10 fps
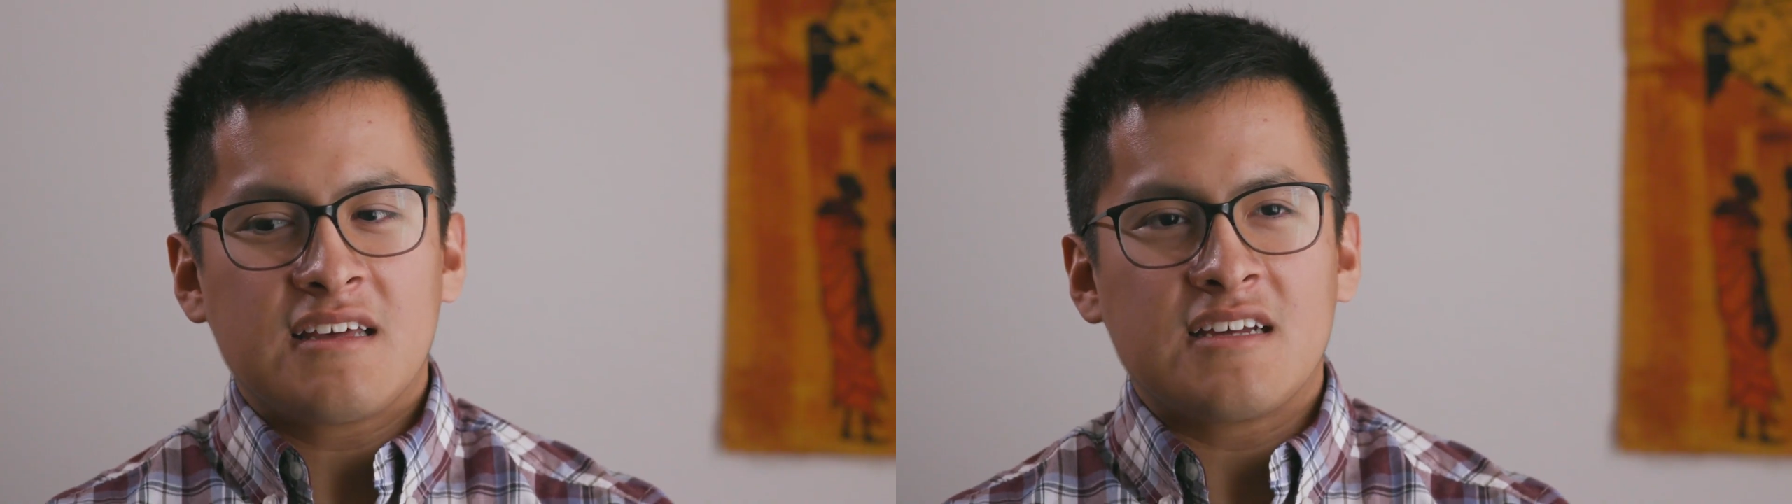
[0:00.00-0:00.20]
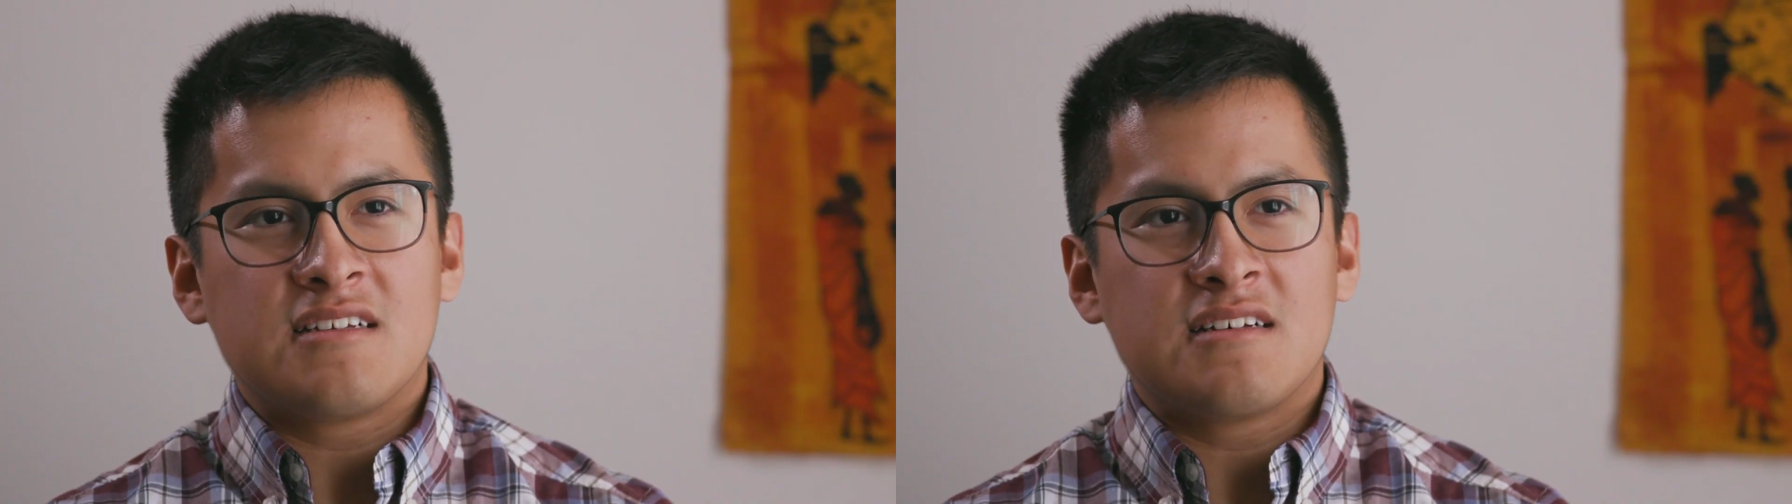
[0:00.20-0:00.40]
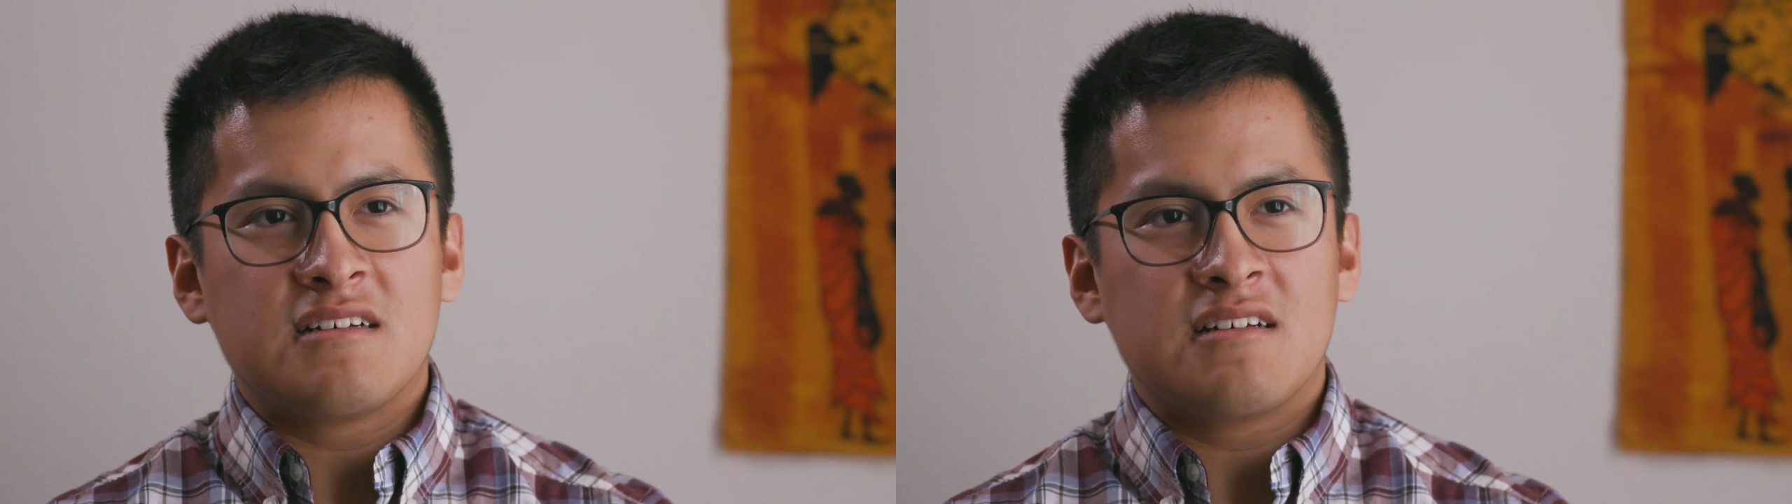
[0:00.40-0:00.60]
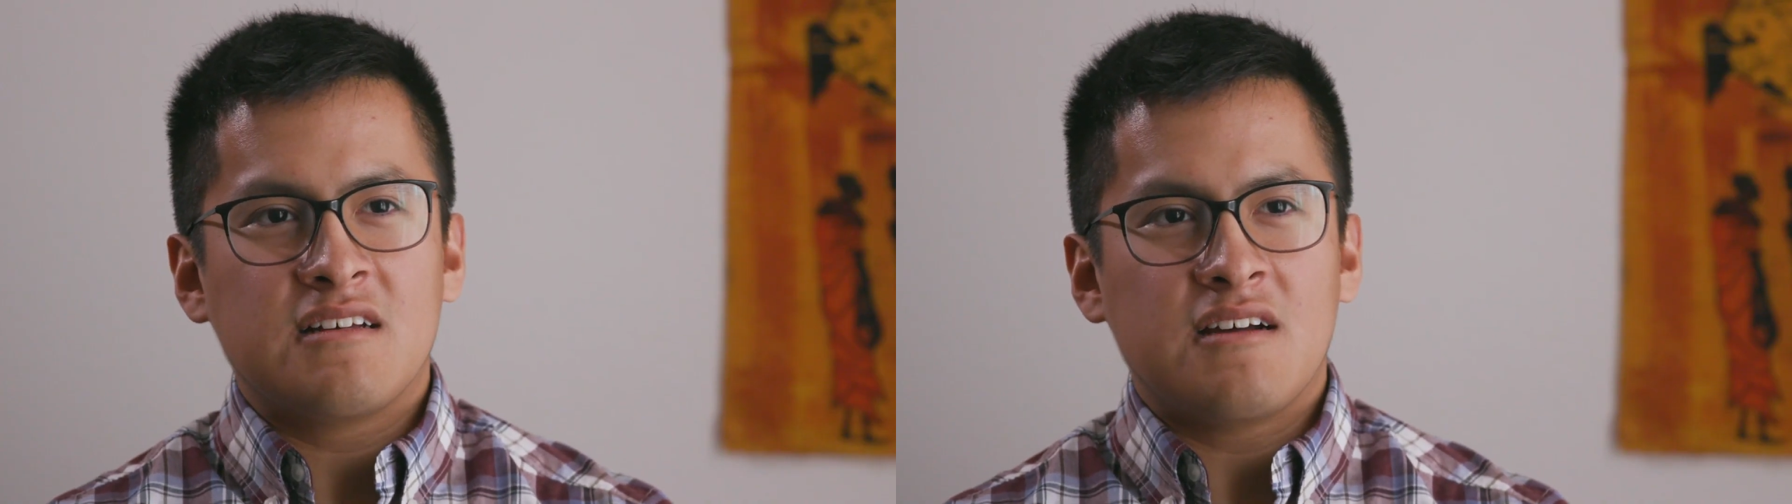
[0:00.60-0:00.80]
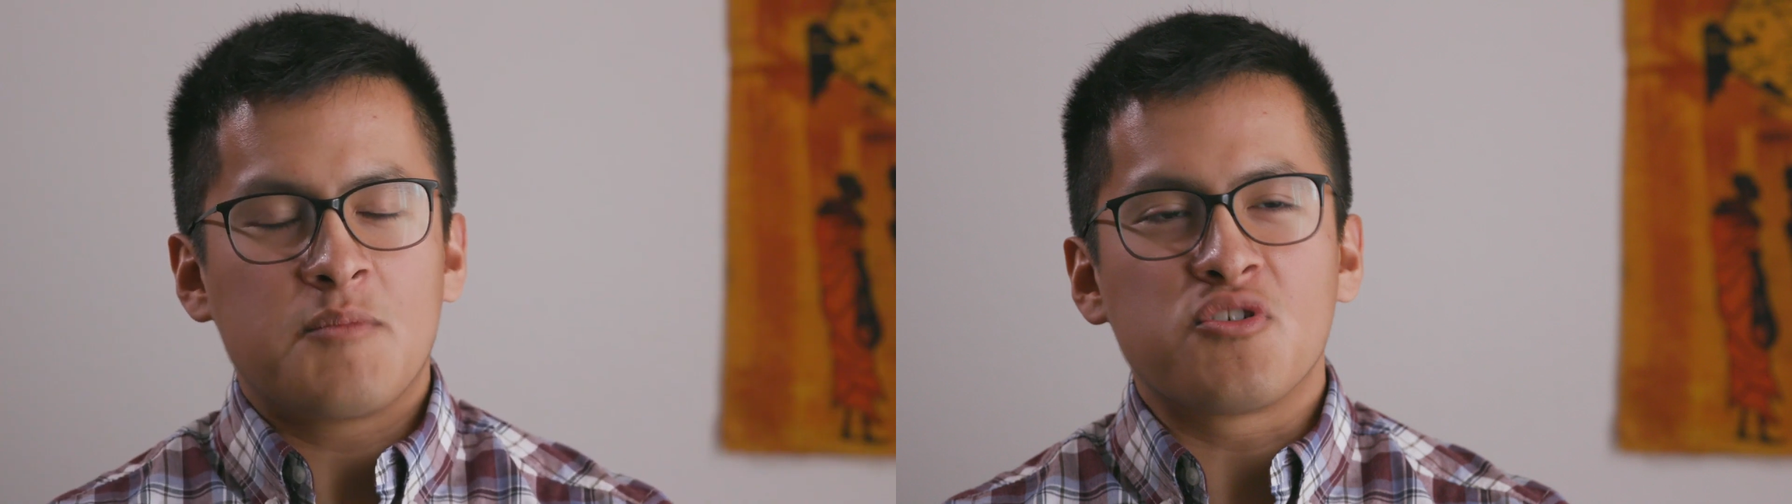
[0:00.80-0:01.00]
get to
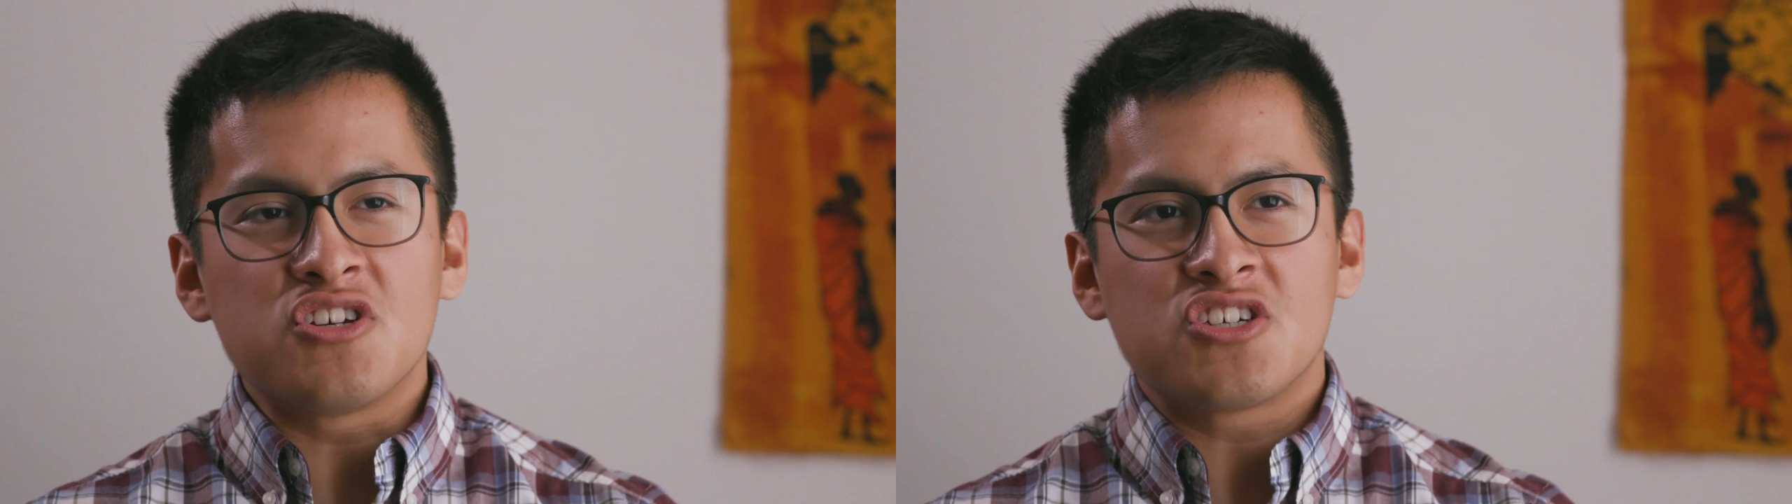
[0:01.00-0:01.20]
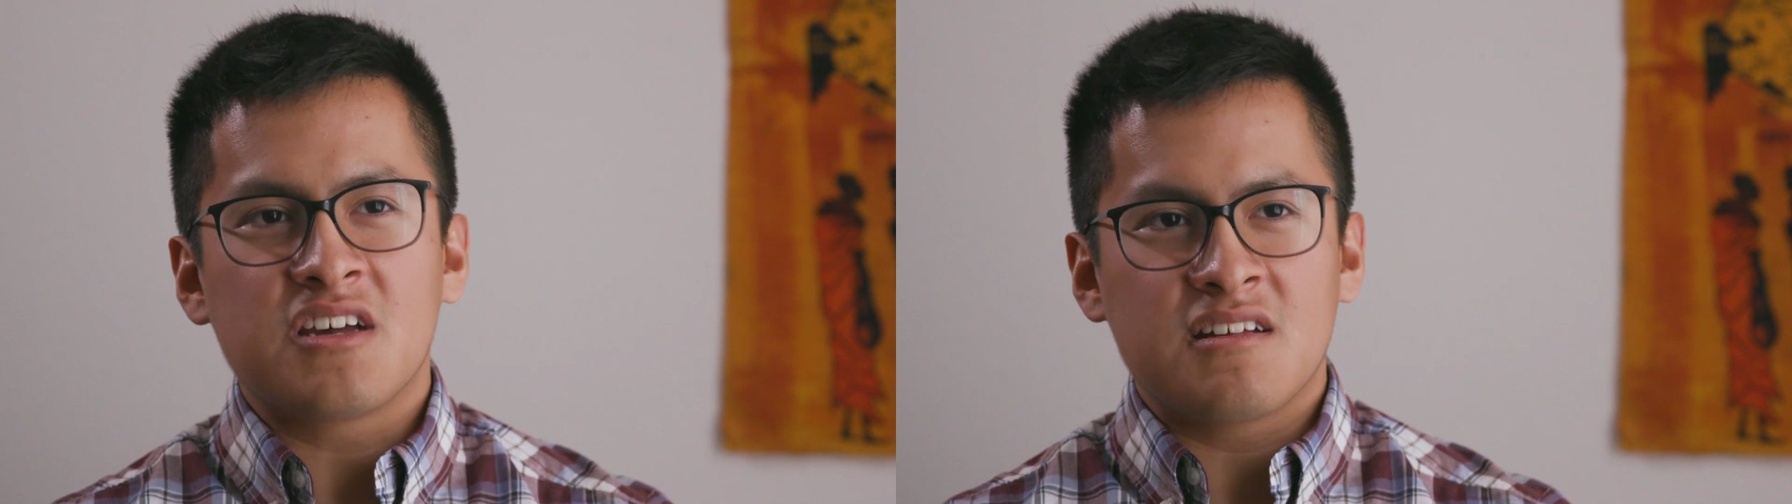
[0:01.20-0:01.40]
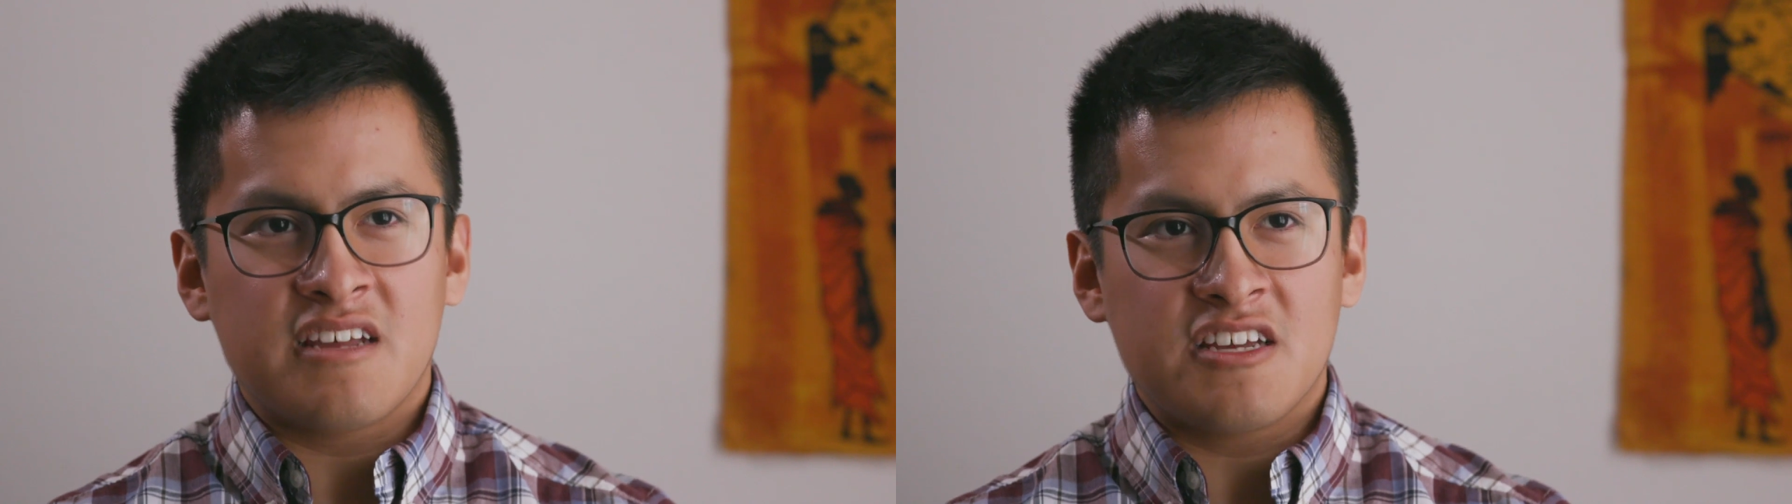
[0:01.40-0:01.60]
appreciate